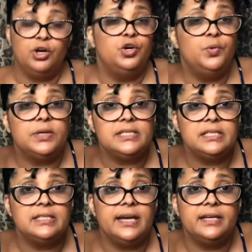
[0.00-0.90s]
Who wants to
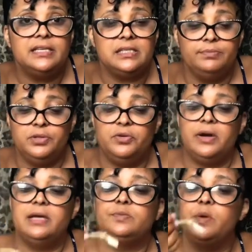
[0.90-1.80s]
sit down and eat some blue
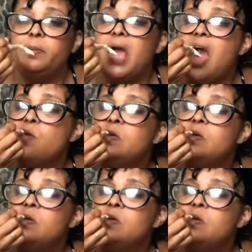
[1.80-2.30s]
crabs with me?